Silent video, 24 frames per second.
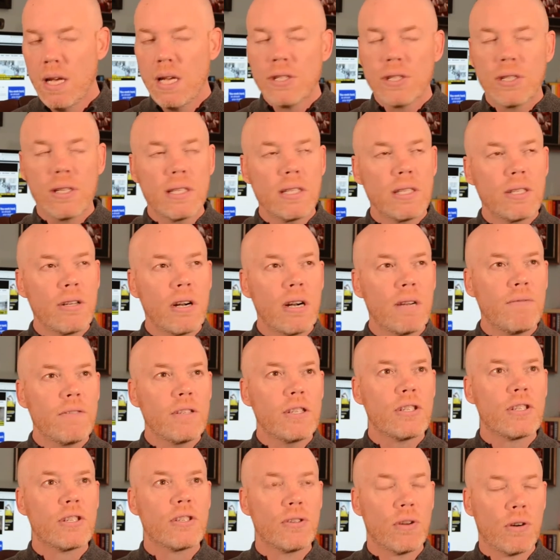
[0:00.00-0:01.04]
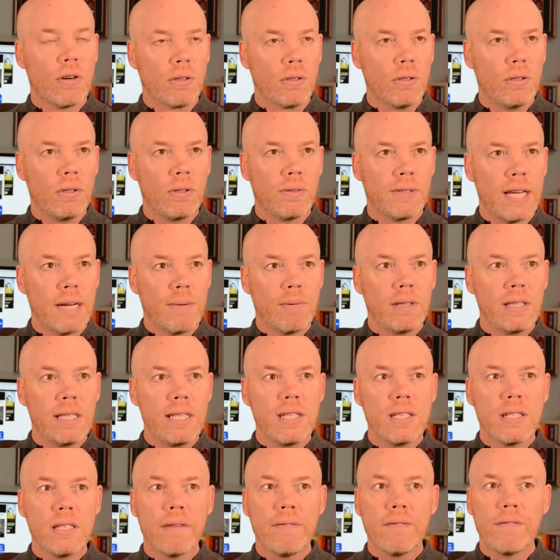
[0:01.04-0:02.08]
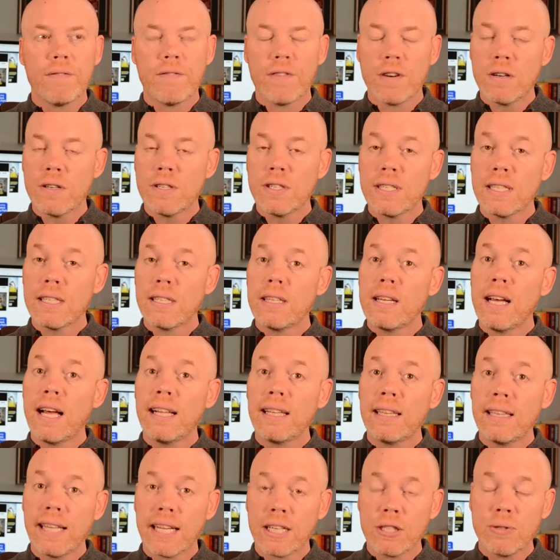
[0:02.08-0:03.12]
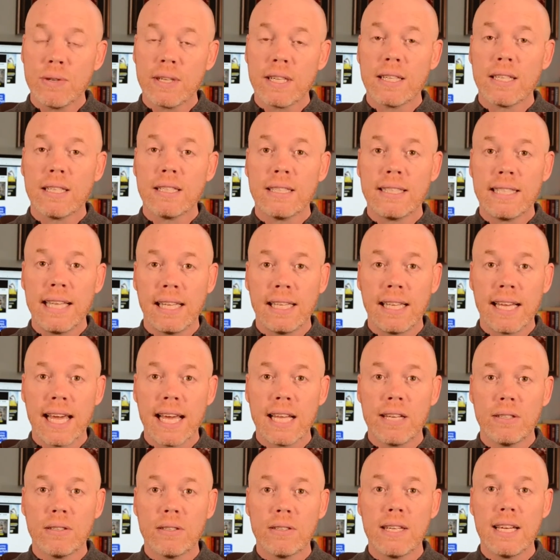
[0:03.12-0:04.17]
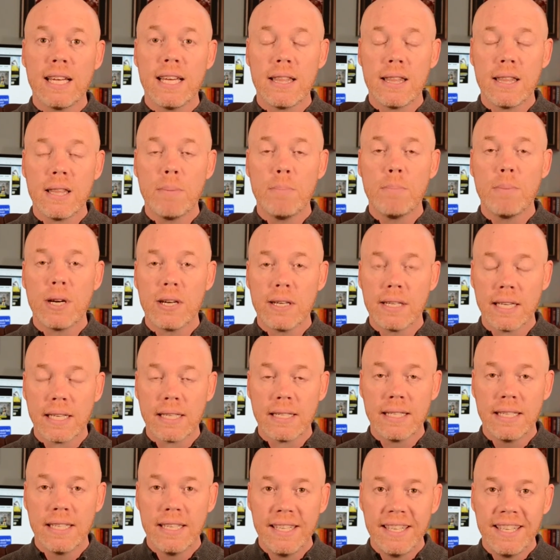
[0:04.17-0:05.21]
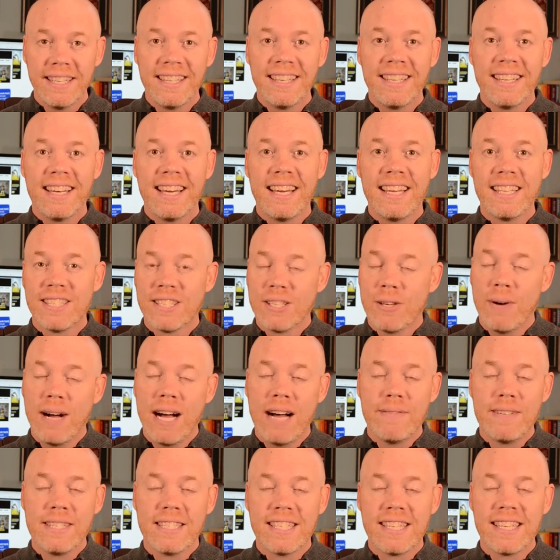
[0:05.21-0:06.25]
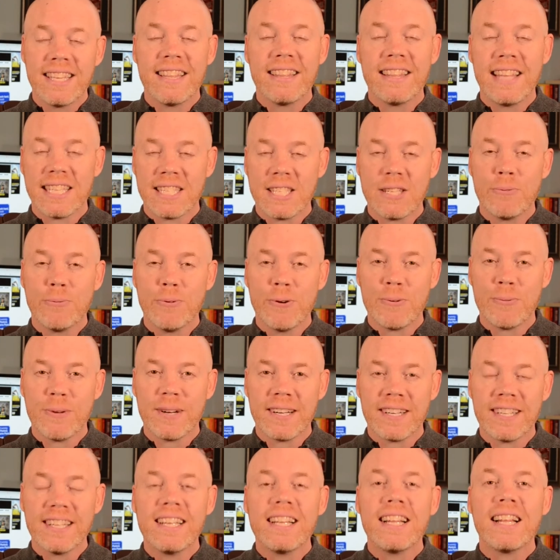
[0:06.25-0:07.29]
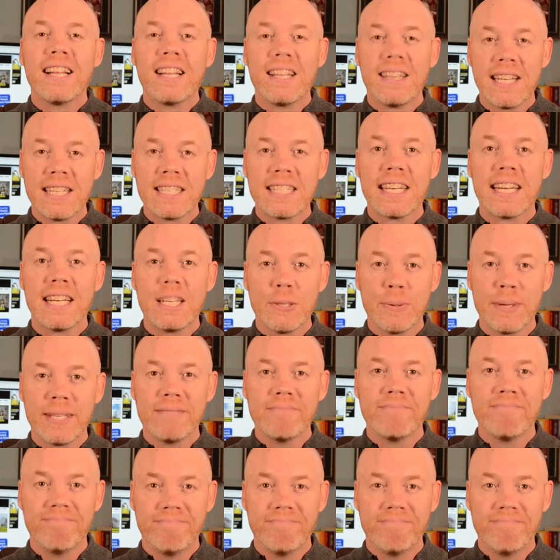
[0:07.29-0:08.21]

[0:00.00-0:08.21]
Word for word: So let's start off with Snorkel. They released the first electric telehandler in the market. And so obviously, that's an award winner. Let's get into it.